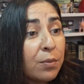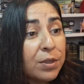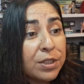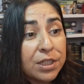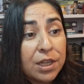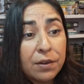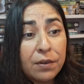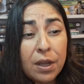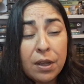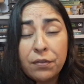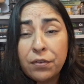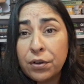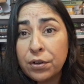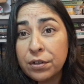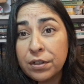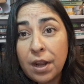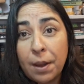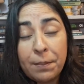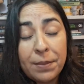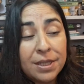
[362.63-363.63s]
which I have
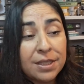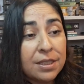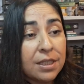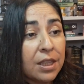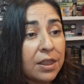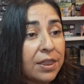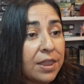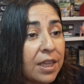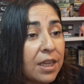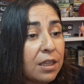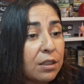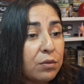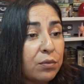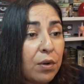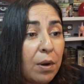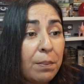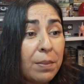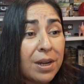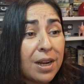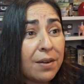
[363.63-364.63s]
heard amazing things
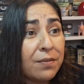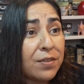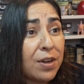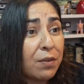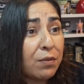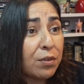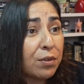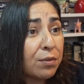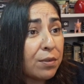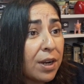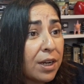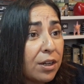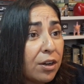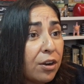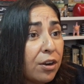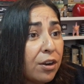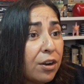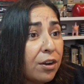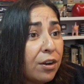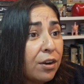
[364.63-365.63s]
from, but I've never read
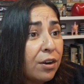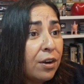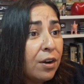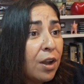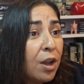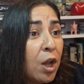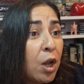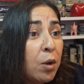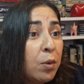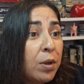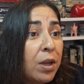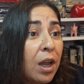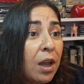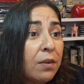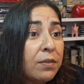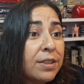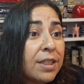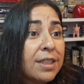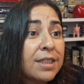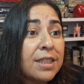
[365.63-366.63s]
her. We
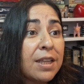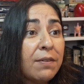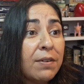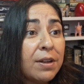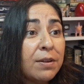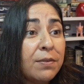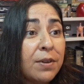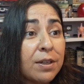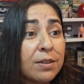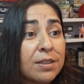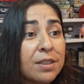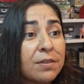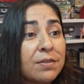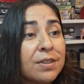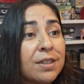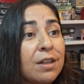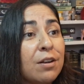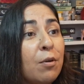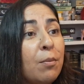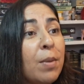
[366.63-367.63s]
have The Seven Veils of
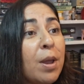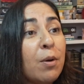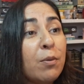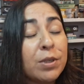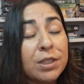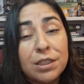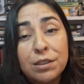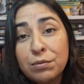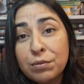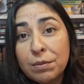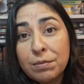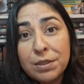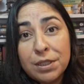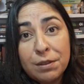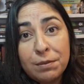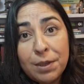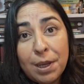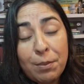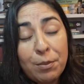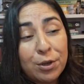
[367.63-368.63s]
Salome, which is from
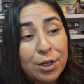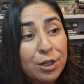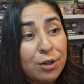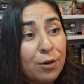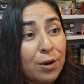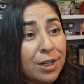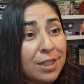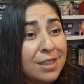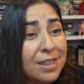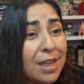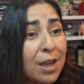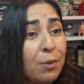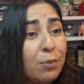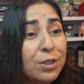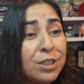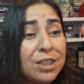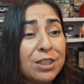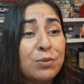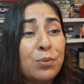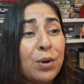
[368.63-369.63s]
Silvia Moreno Garcia,
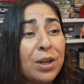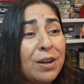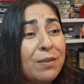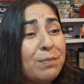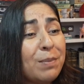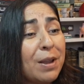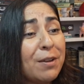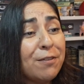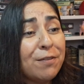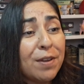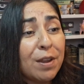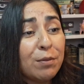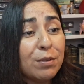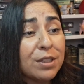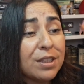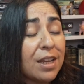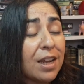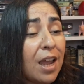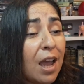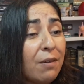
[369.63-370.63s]
which is one of my
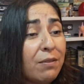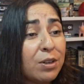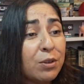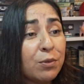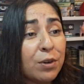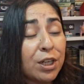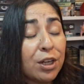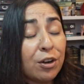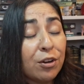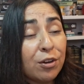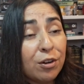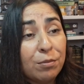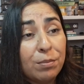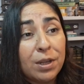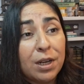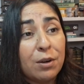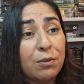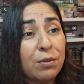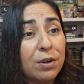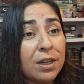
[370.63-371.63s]
favorites. I haven't read her,
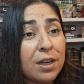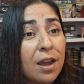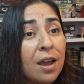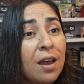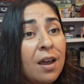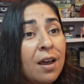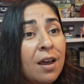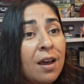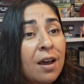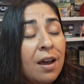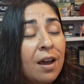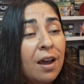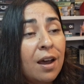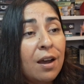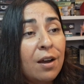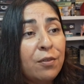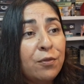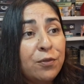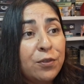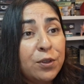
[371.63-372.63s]
but I read
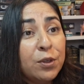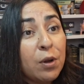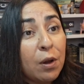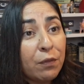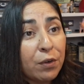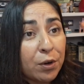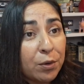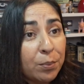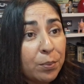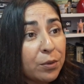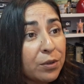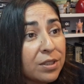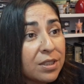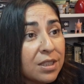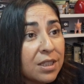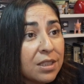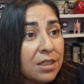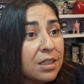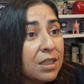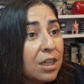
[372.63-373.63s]
a few of her books
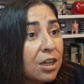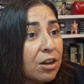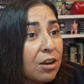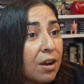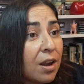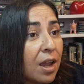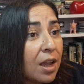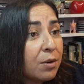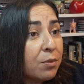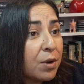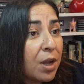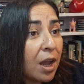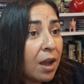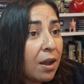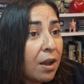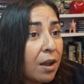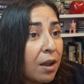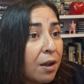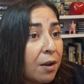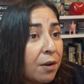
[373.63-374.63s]
this year. And we
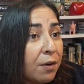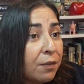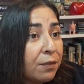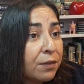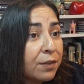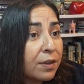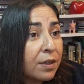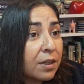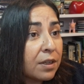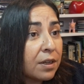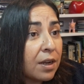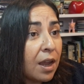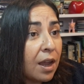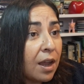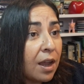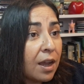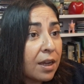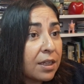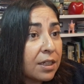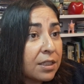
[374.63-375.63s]
have
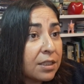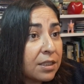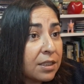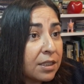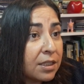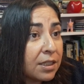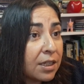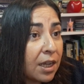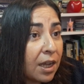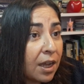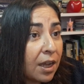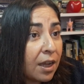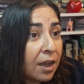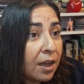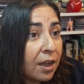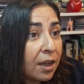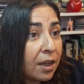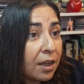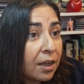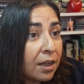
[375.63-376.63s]

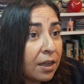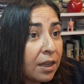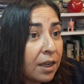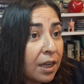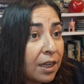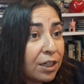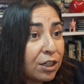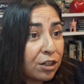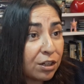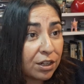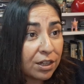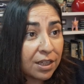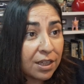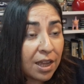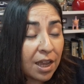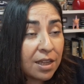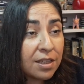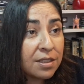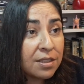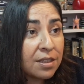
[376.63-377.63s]
Cristina
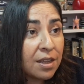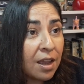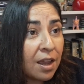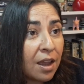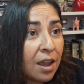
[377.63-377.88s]
Enriquez